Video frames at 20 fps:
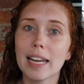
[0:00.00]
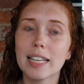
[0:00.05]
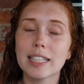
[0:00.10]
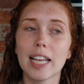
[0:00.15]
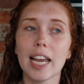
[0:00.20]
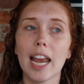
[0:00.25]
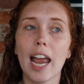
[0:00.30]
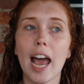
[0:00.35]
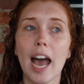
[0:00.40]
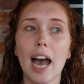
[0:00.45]
because
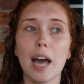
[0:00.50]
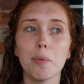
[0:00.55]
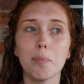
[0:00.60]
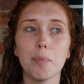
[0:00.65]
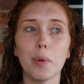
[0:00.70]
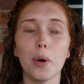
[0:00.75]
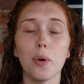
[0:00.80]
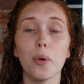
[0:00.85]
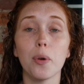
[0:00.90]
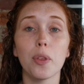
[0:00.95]
I
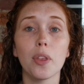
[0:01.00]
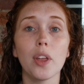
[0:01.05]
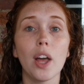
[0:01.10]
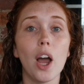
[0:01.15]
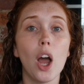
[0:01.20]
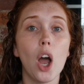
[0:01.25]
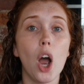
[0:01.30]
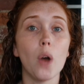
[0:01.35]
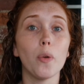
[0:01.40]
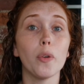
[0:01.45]
had both
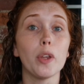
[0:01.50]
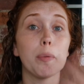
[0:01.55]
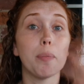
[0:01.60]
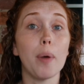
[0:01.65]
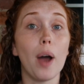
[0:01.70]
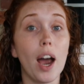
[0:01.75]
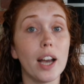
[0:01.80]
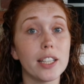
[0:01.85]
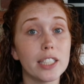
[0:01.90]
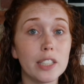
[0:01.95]
a really
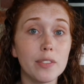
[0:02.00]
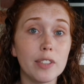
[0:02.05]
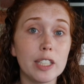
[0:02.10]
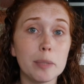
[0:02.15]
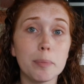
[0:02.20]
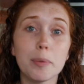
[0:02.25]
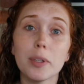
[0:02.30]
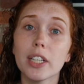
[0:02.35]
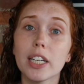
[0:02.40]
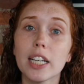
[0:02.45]
positive
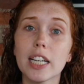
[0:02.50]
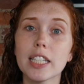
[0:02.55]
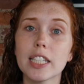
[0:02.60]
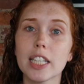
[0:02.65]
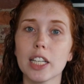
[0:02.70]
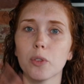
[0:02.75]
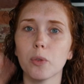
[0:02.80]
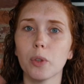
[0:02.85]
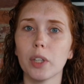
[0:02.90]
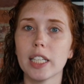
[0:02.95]
experience
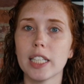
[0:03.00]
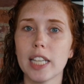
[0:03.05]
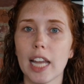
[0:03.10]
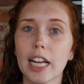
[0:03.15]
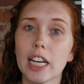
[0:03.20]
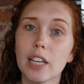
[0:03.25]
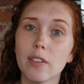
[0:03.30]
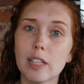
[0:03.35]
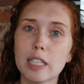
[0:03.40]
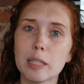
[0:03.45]
and a really
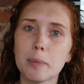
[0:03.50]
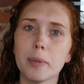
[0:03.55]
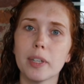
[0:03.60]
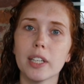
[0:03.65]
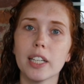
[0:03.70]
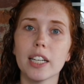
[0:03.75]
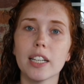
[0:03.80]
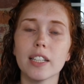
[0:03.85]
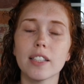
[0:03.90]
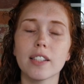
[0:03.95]
negative
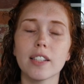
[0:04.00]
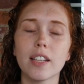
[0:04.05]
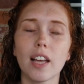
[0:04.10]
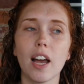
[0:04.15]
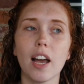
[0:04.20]
experience